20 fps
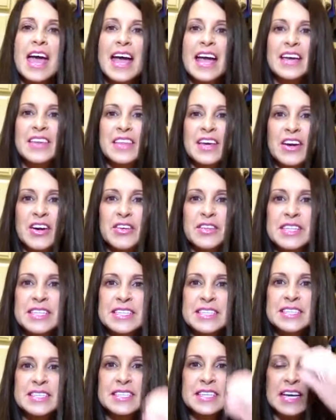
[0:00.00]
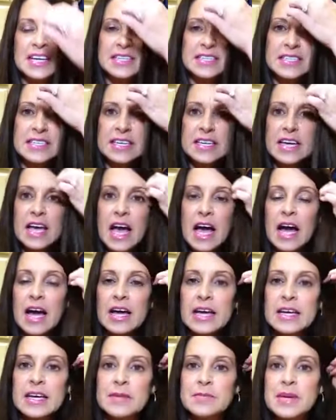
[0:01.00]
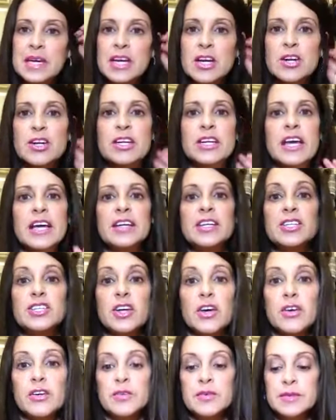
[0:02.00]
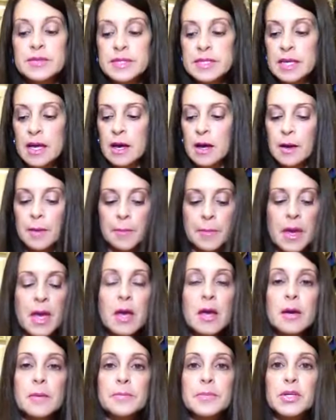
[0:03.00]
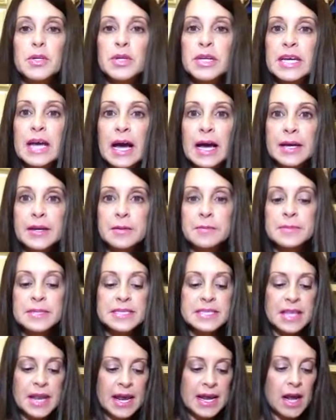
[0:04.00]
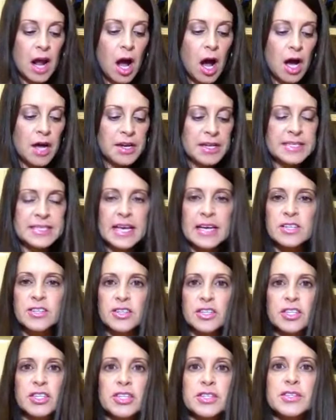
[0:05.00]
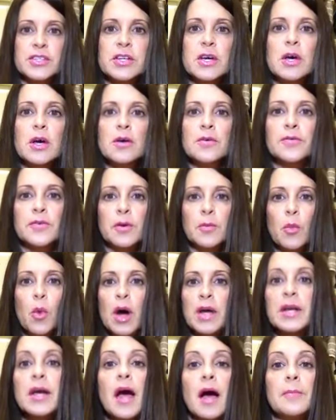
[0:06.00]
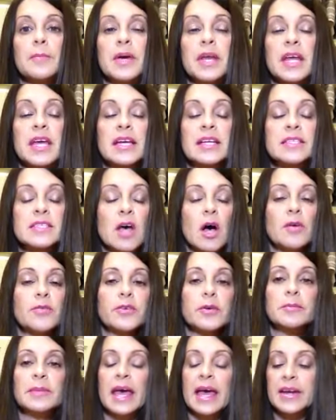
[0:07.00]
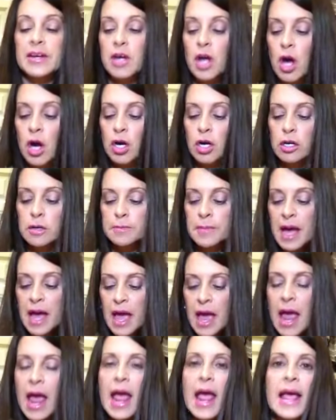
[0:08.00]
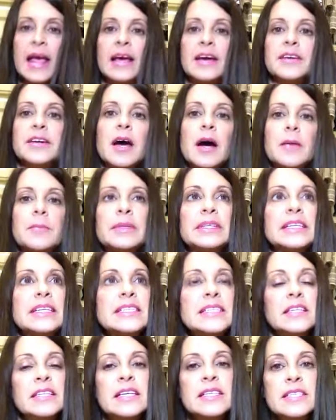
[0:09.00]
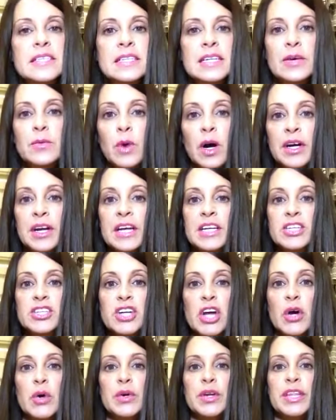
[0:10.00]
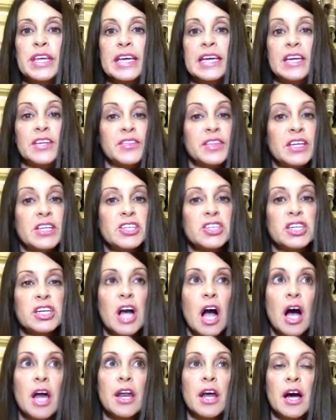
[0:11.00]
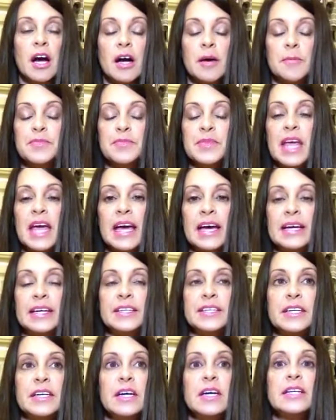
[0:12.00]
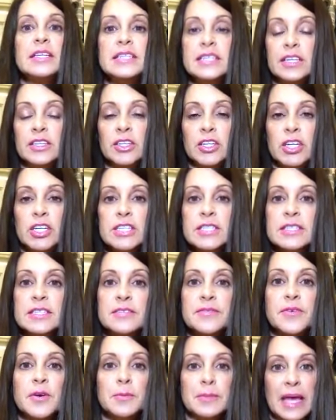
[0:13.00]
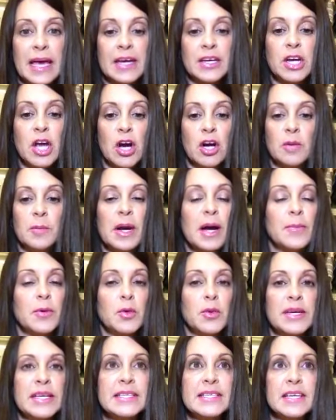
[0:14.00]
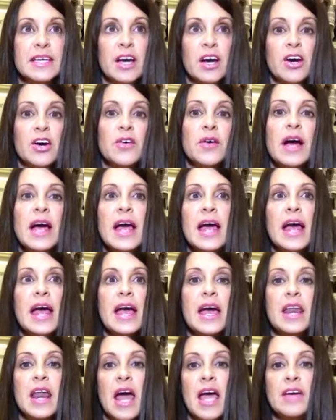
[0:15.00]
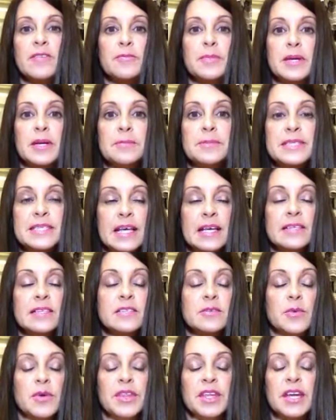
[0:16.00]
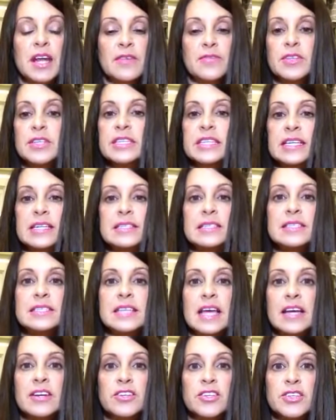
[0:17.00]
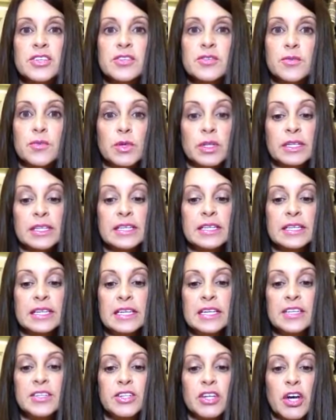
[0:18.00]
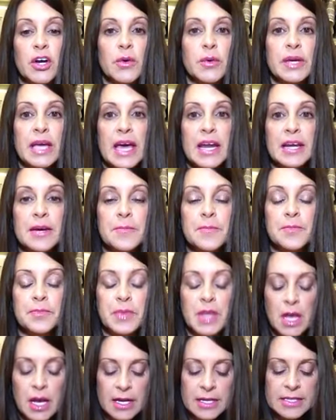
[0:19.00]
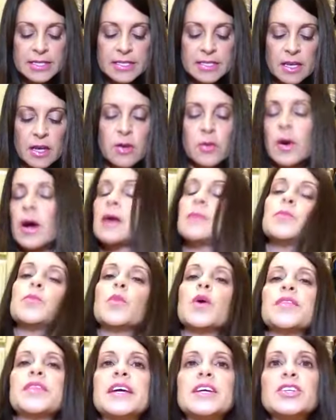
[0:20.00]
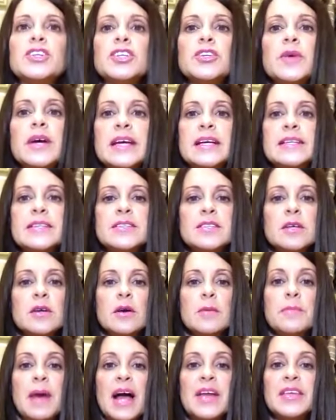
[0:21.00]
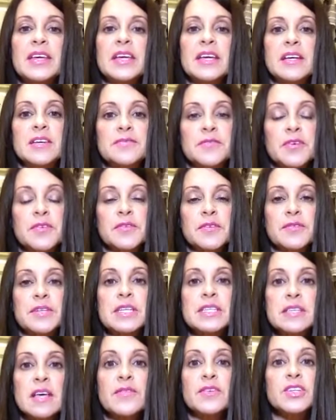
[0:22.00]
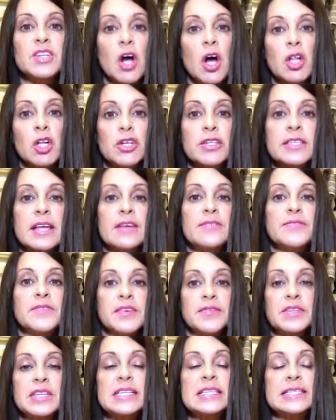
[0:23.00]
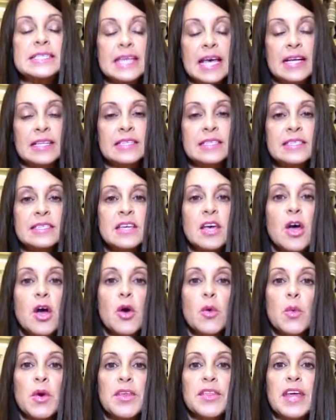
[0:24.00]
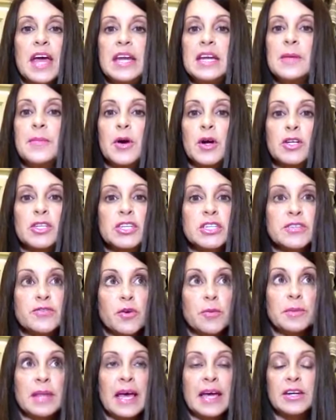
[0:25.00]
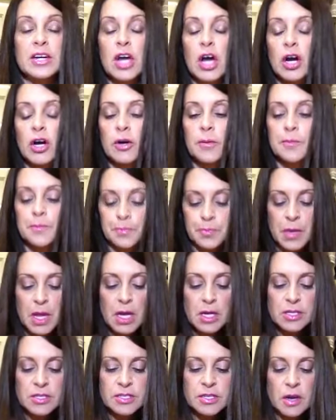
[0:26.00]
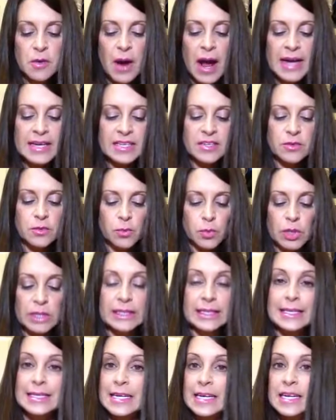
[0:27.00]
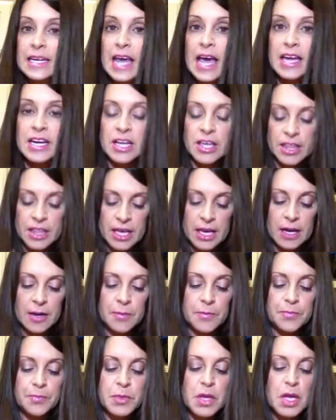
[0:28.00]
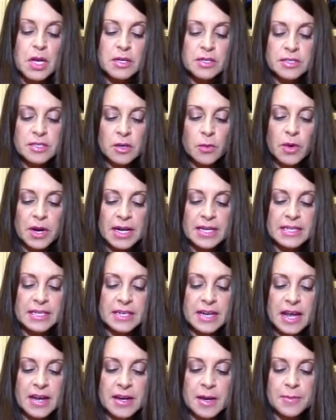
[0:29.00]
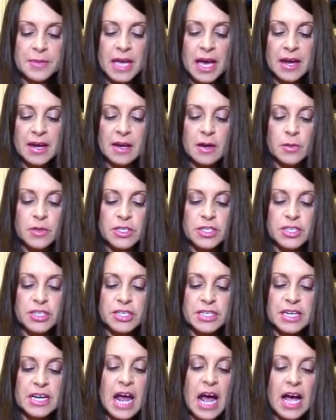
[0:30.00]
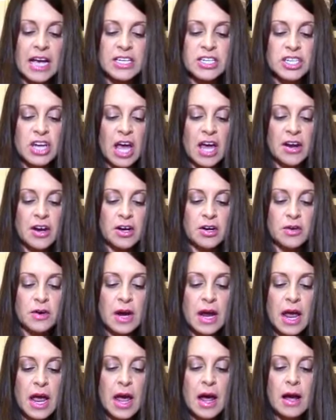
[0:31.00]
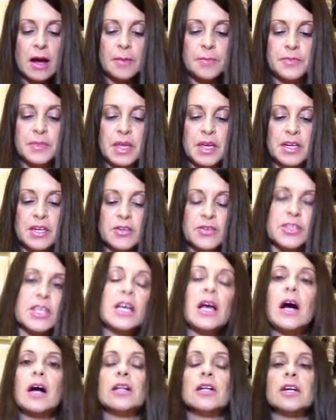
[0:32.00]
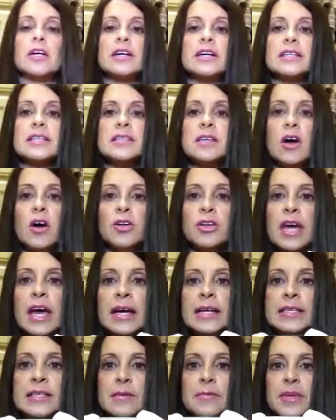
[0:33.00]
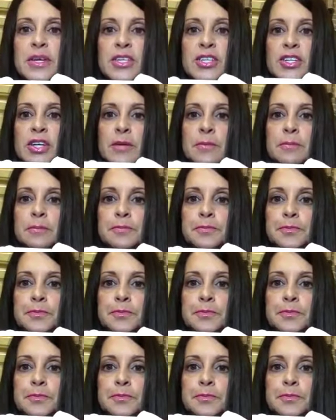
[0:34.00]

Hey there, this is Stacy. I am here today to show you some beauty items that I got, and it's actually just from one company. It's all from Lancôme, and Lisa D1 had shown the kit that she got at Dillard's from Lancôme a couple weeks ago, and I have been obsessed with it ever since and just really needed to go get it. So what they do is you can buy the kit for $57.50 with any purchase from Lancôme. So I didn't really need anything. So what I did end up getting was just an eyeshadow. And here's the color. It's called Exhibition.